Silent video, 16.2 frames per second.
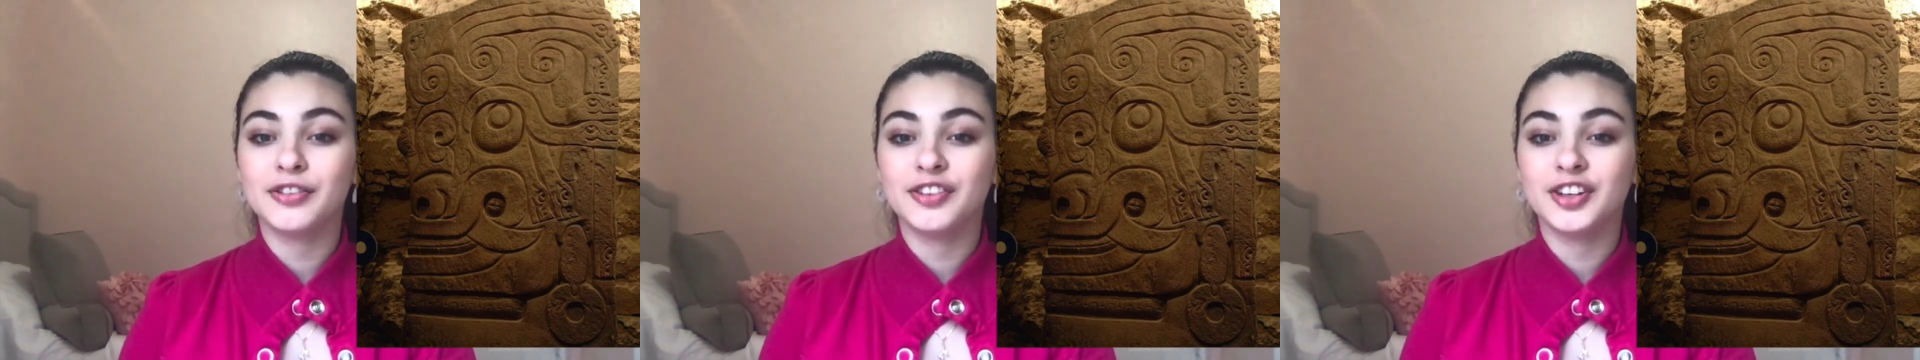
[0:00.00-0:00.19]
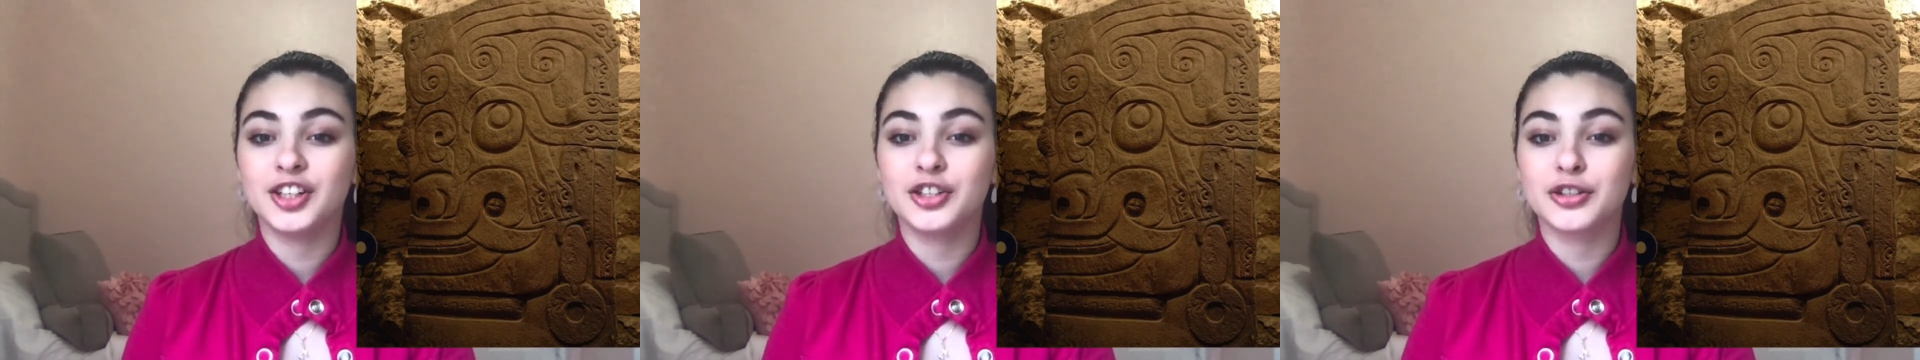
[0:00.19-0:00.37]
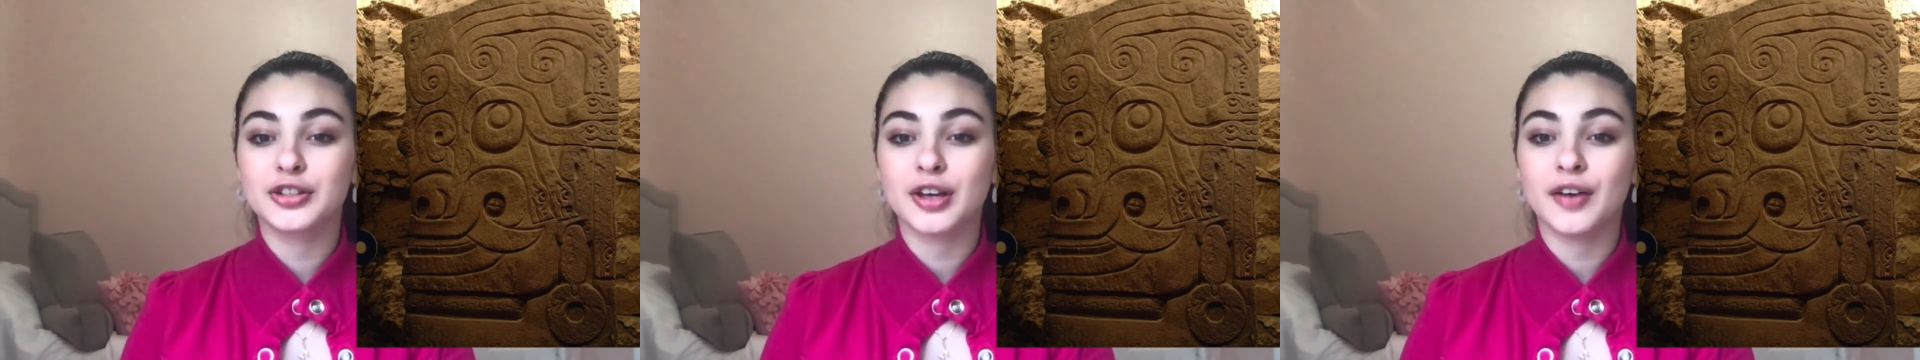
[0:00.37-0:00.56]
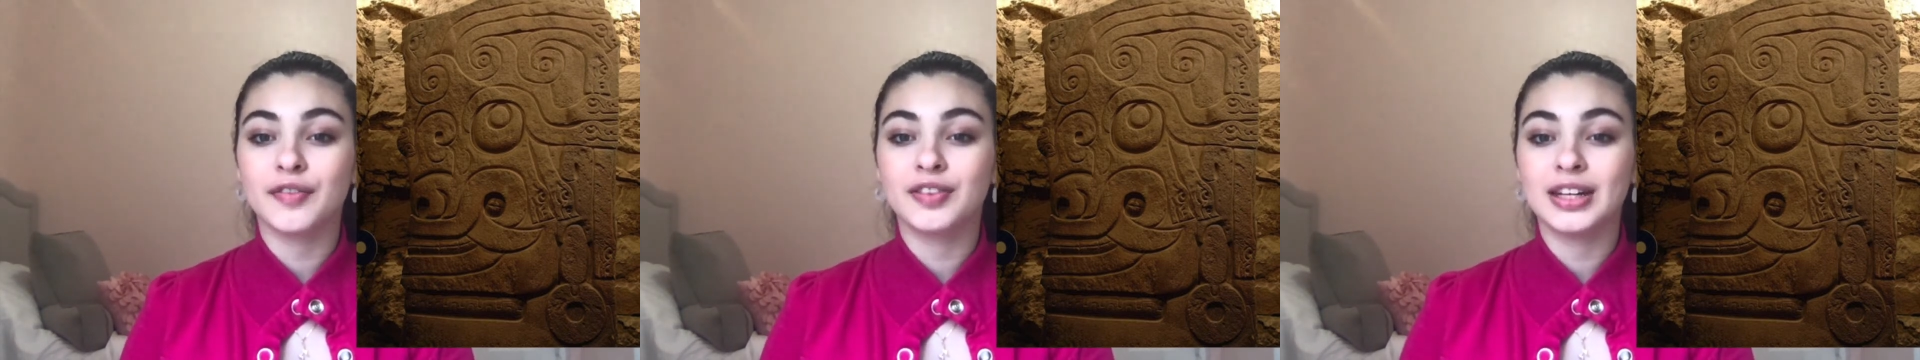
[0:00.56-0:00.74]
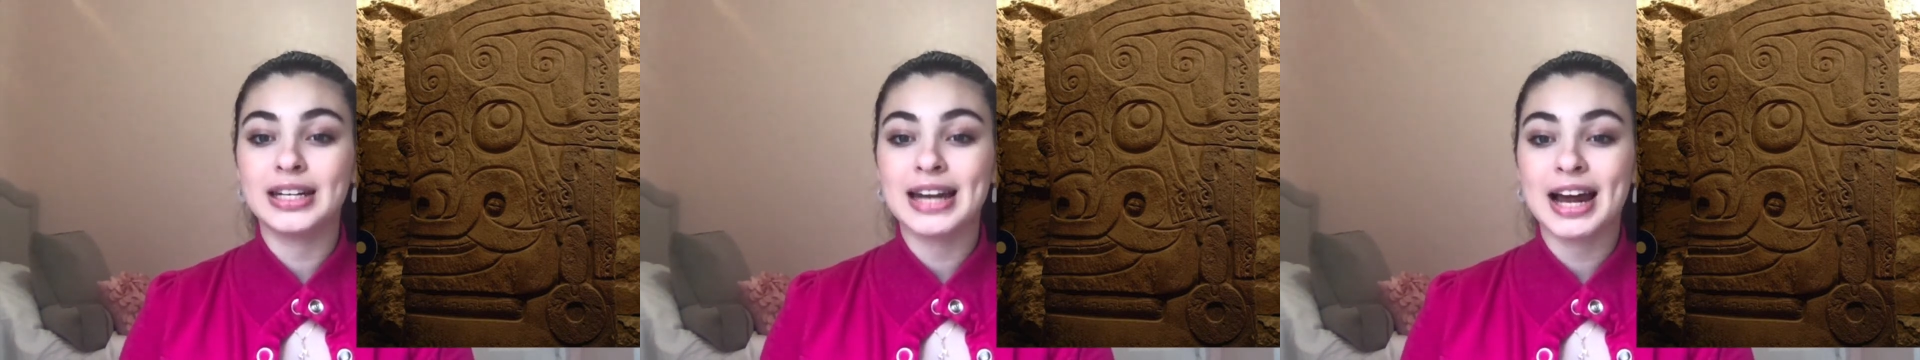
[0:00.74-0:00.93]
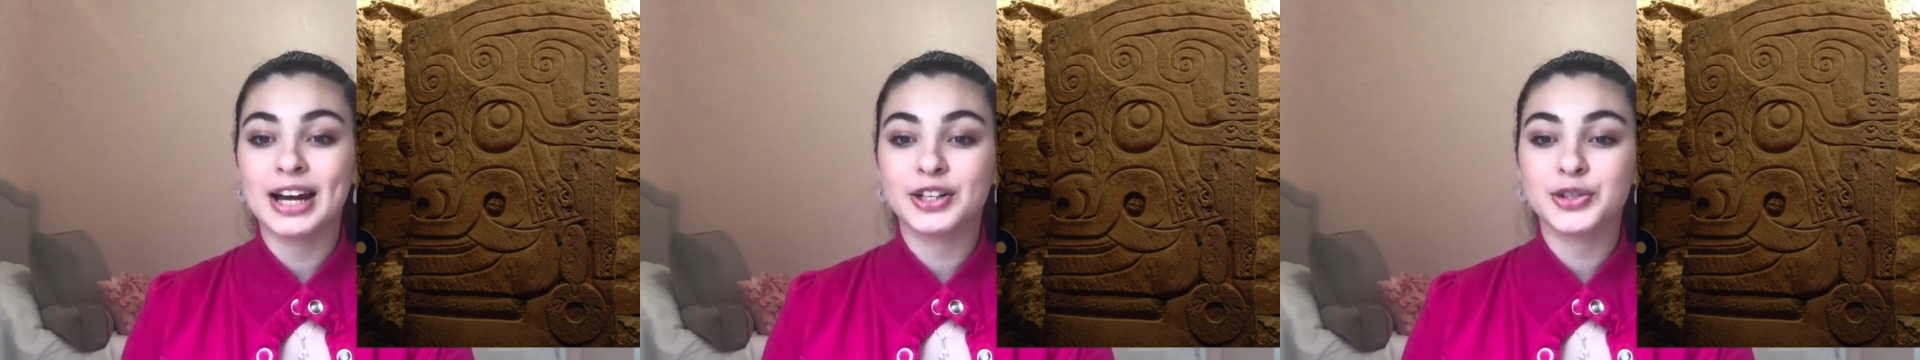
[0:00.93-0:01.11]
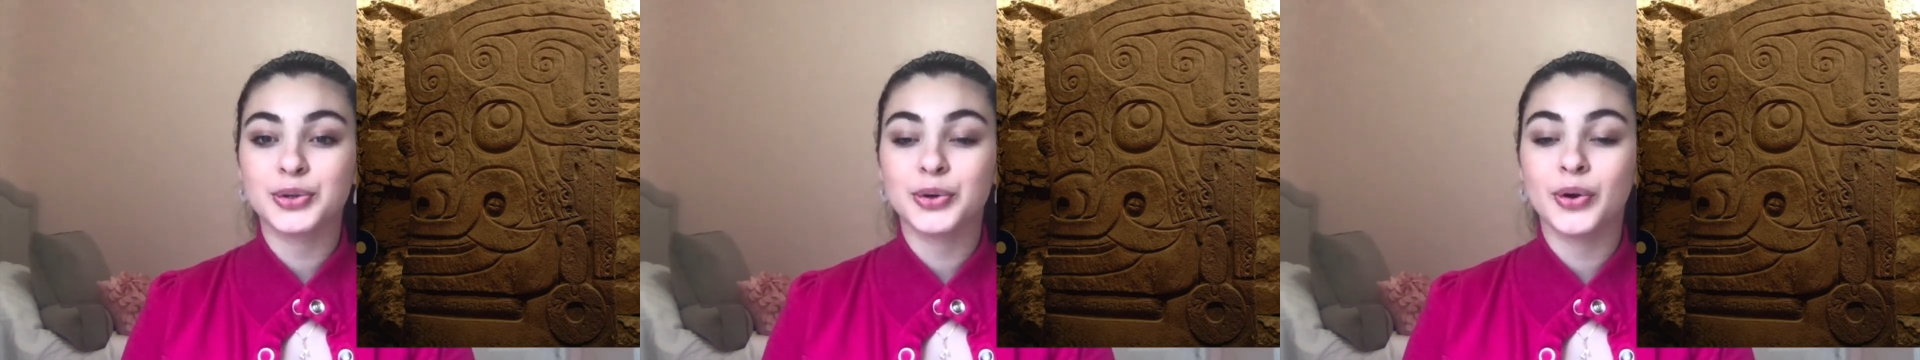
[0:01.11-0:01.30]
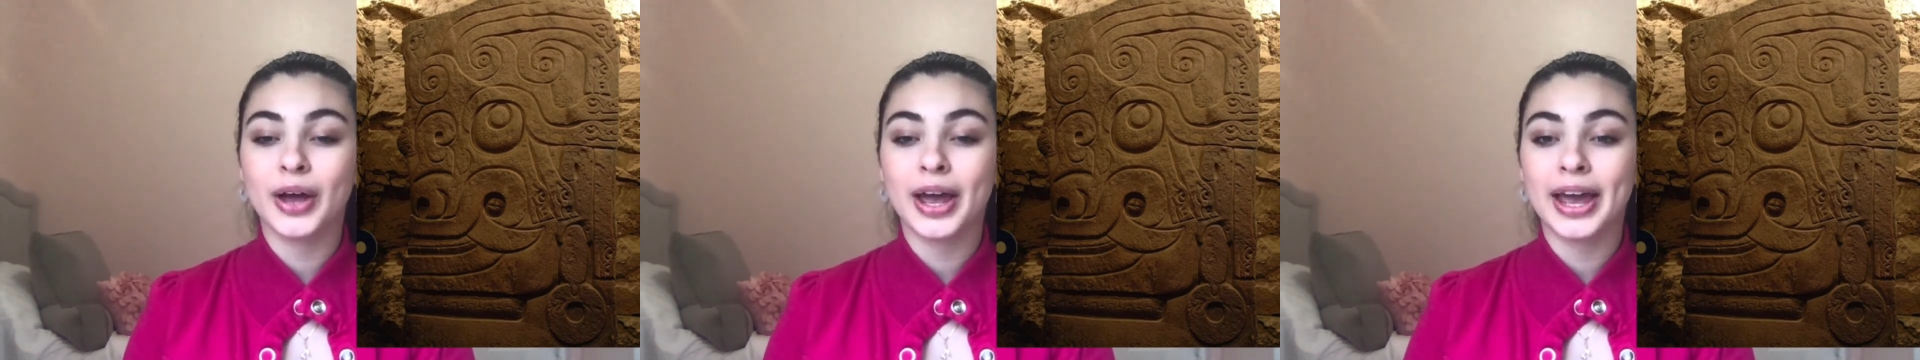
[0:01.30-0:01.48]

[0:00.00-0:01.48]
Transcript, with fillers: features of the natural